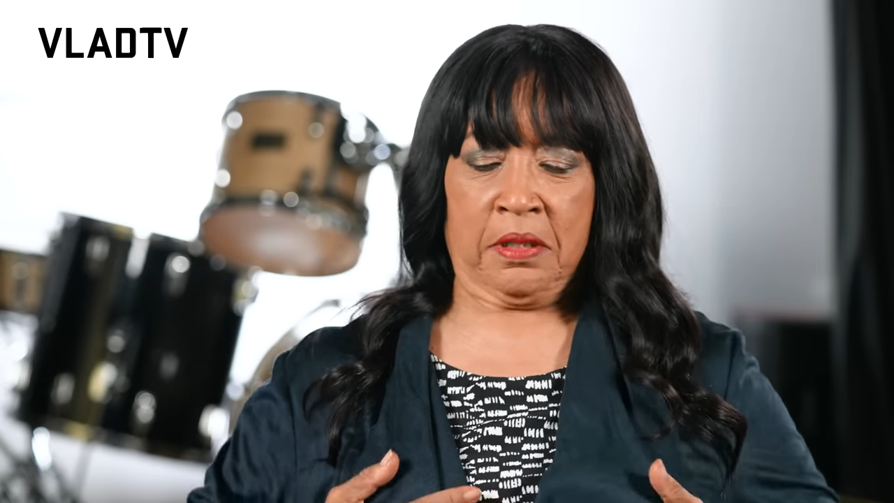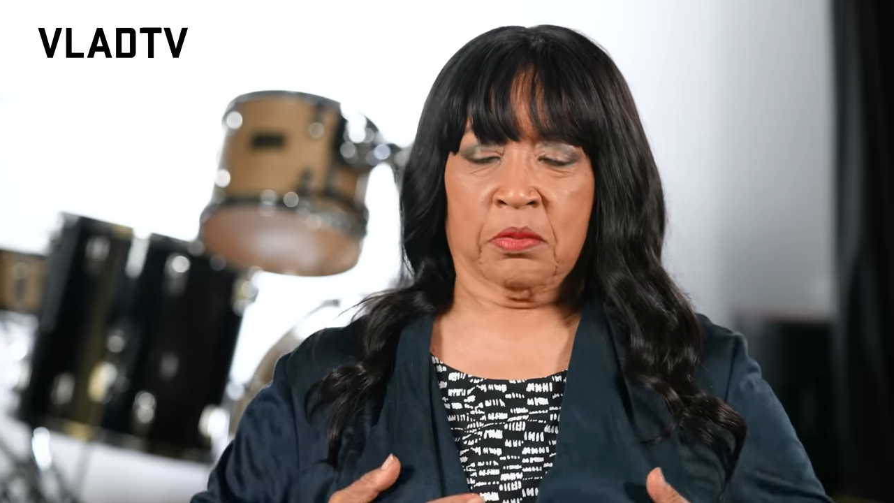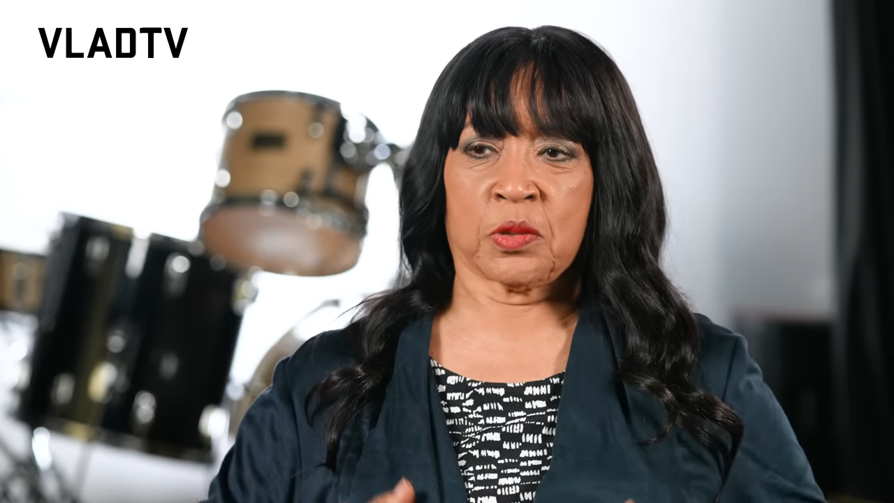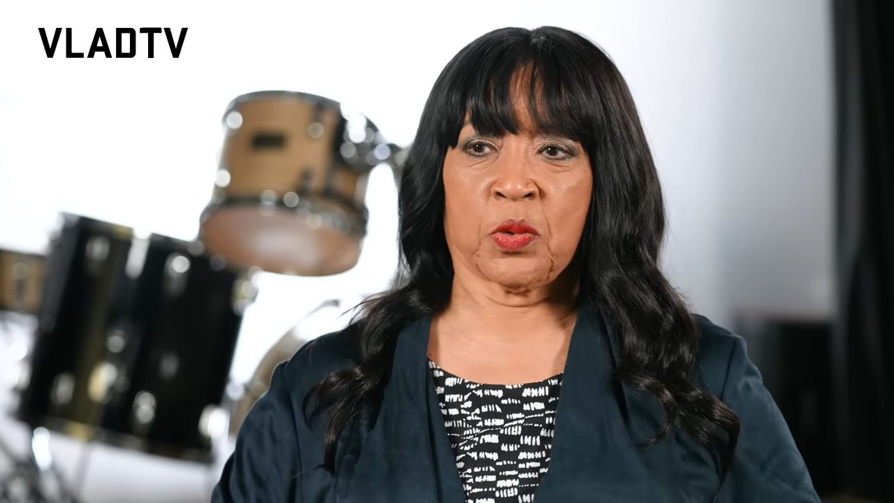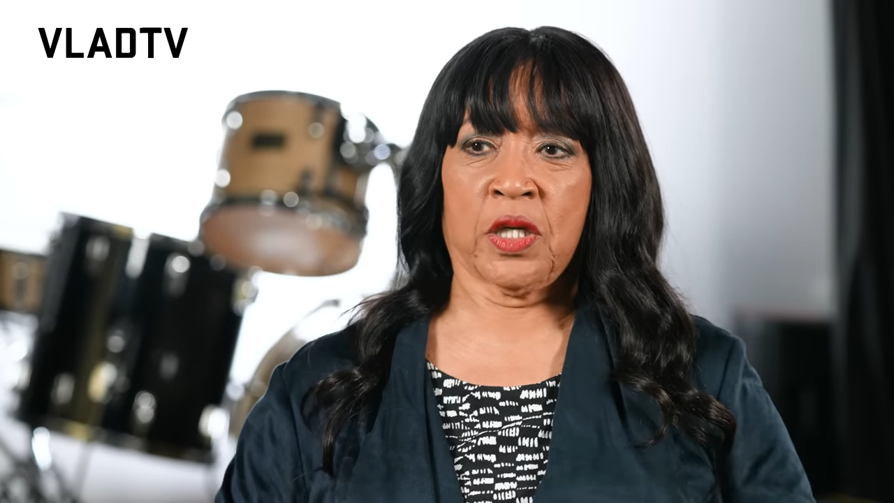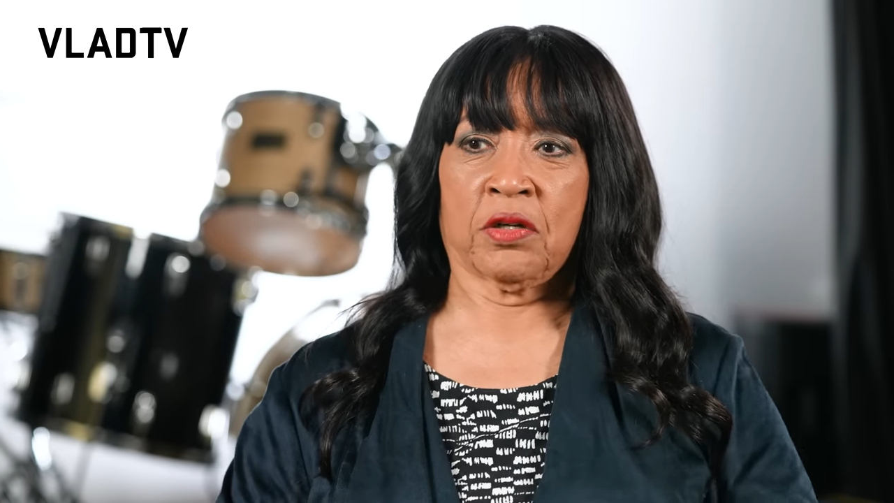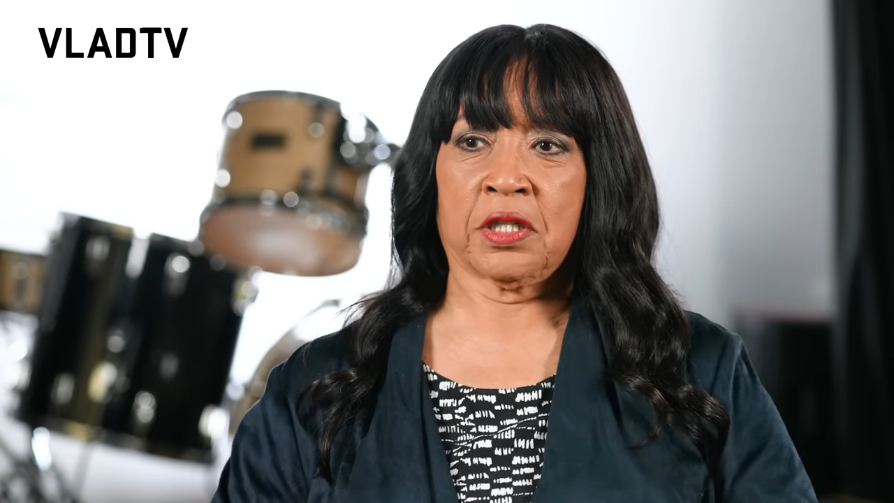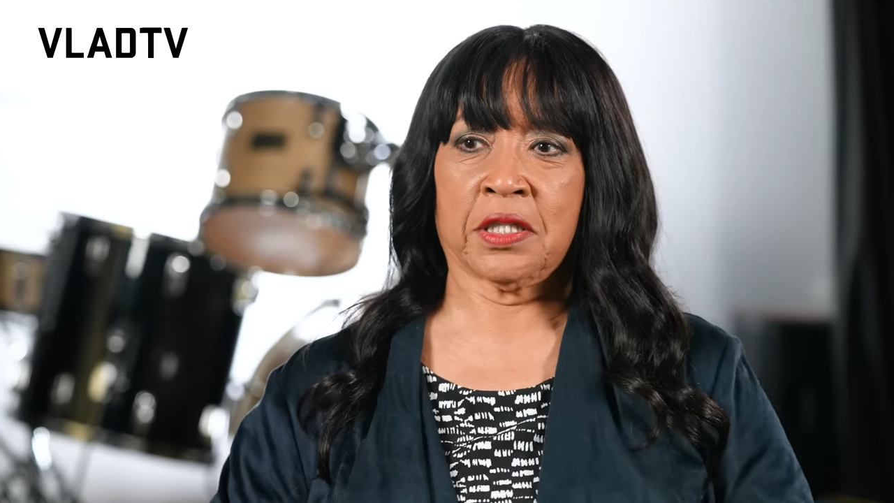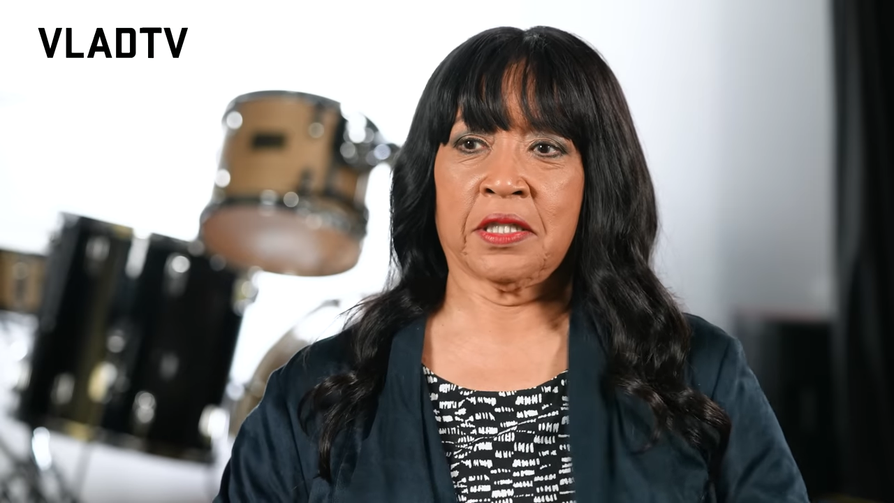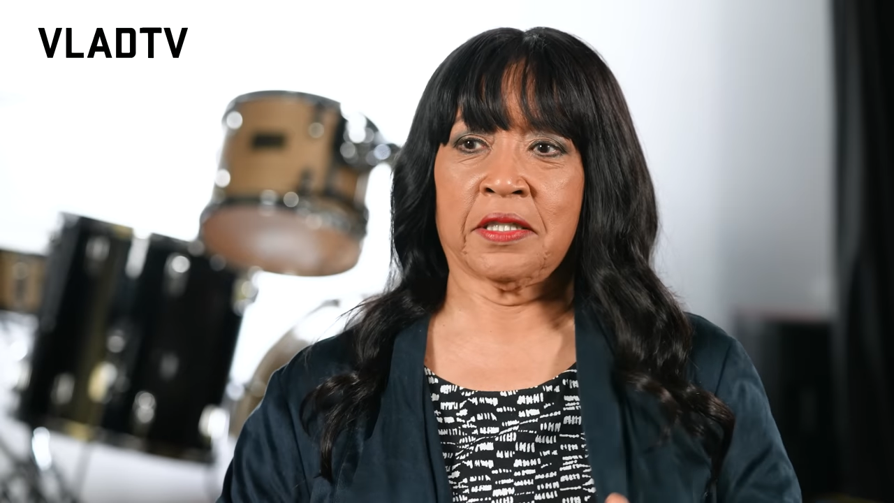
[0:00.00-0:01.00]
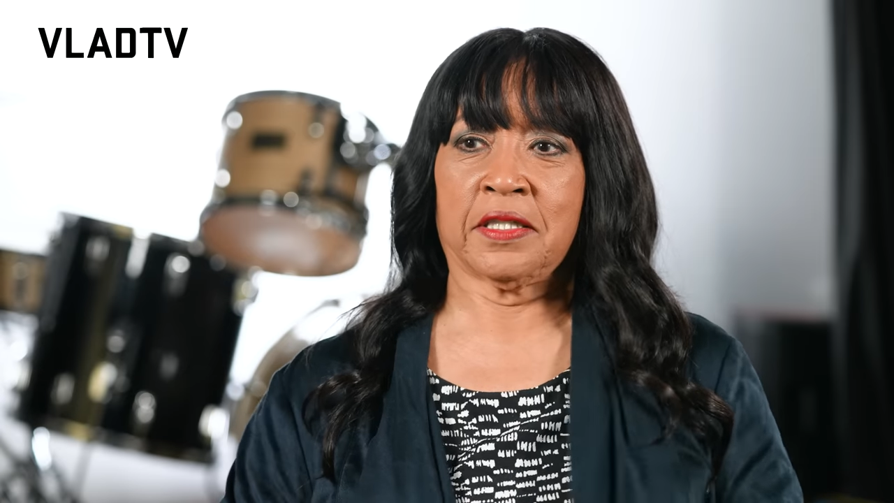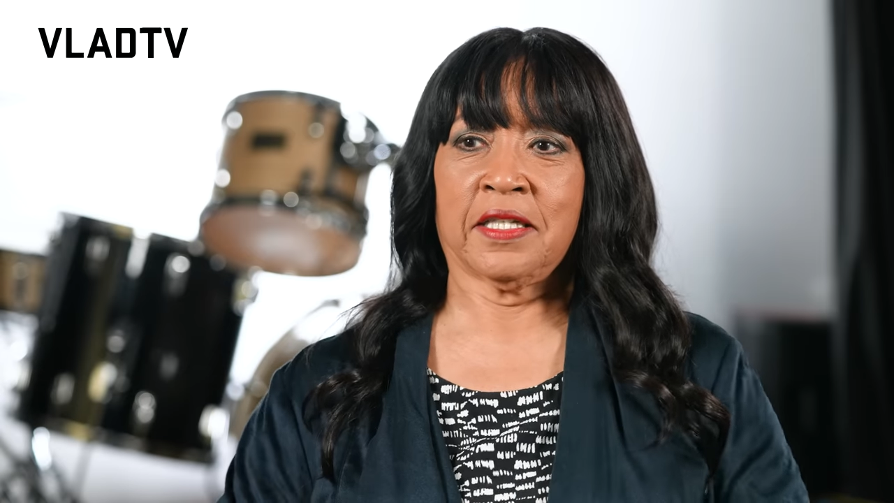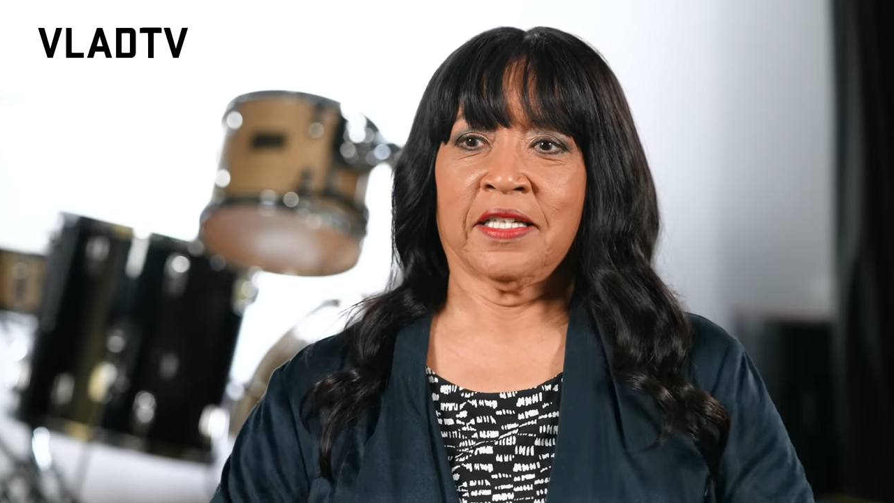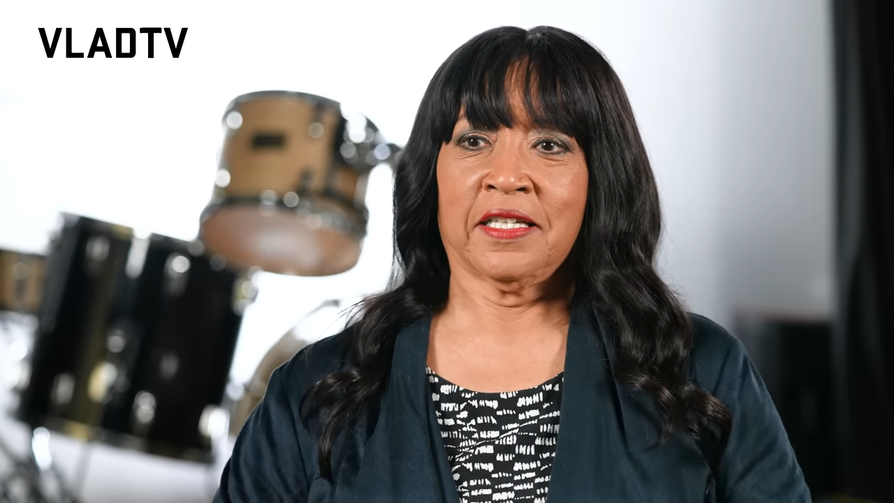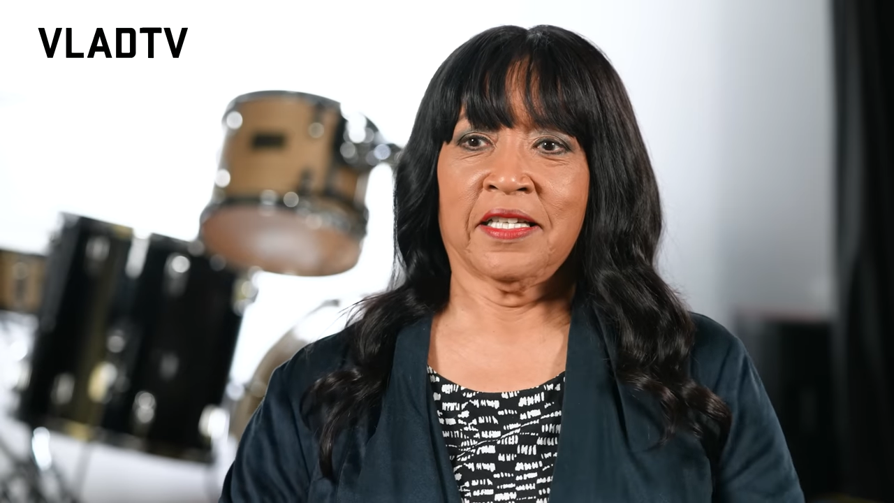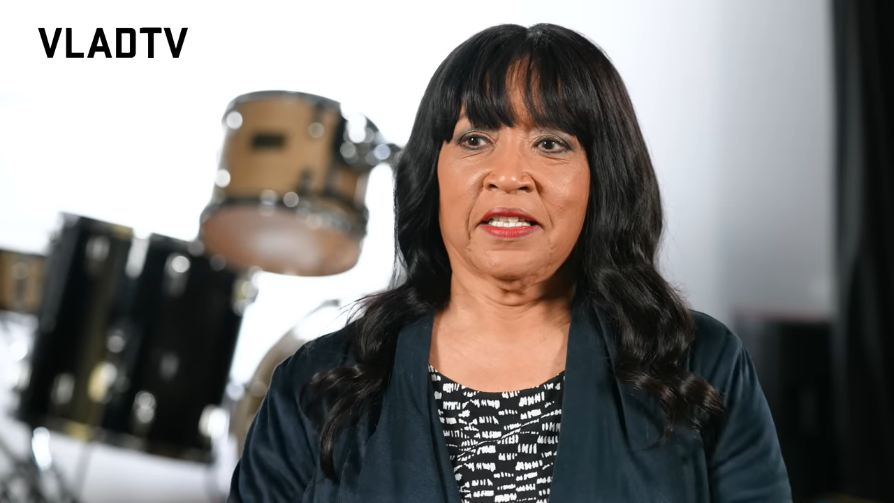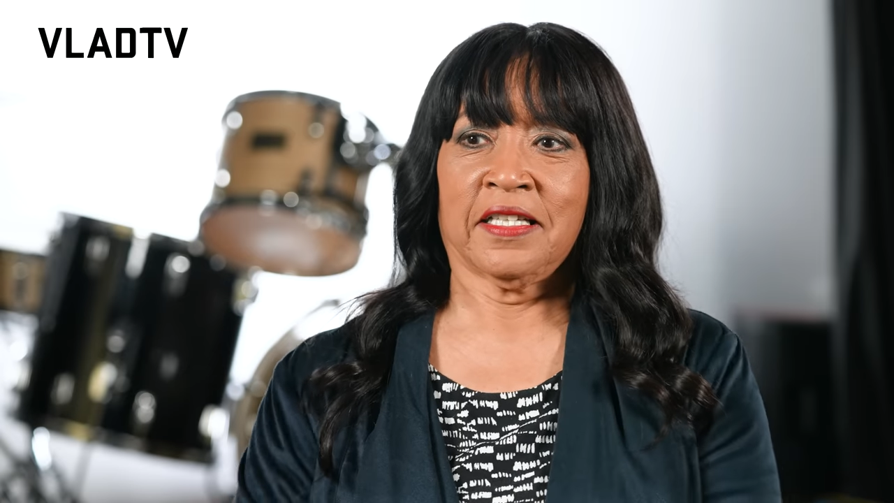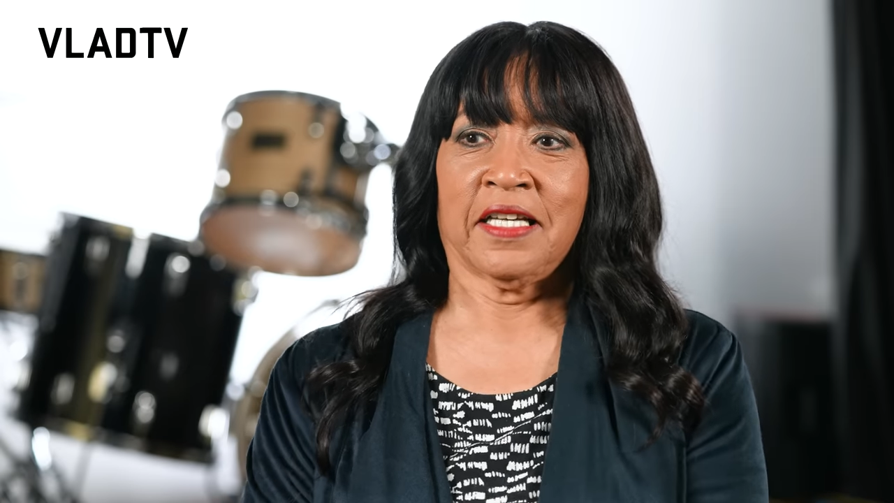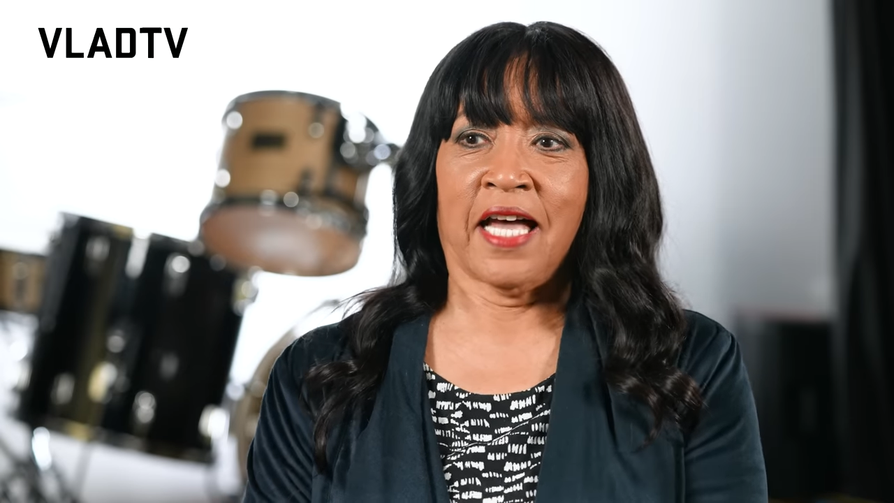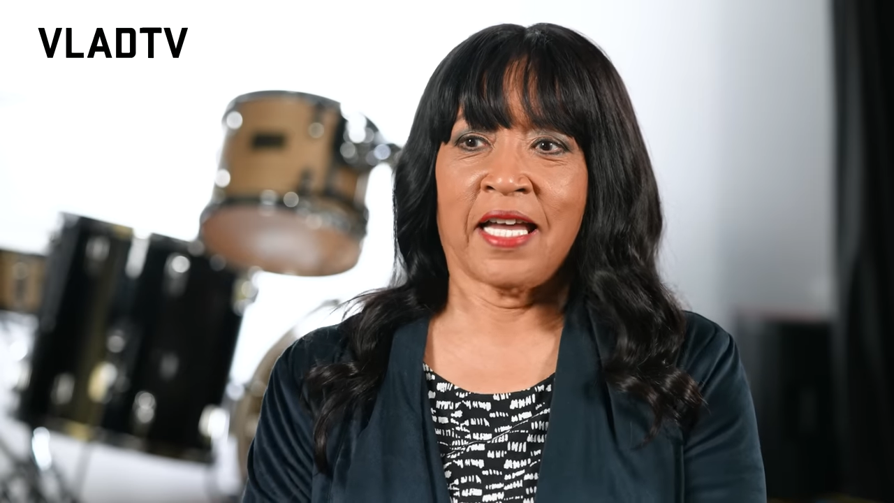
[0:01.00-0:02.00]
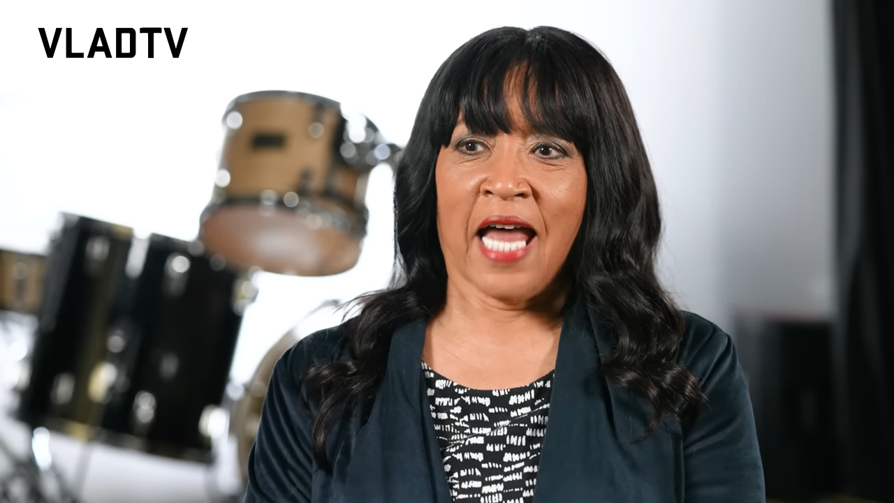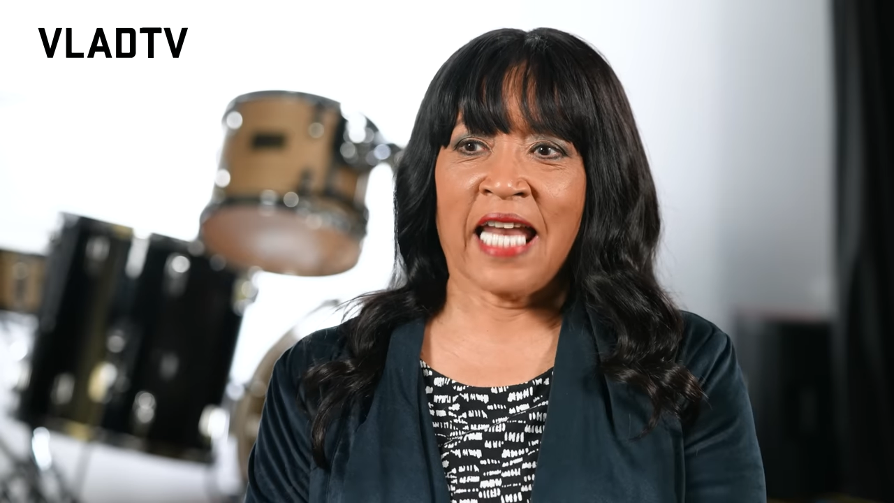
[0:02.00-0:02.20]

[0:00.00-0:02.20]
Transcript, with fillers: It was weird. I,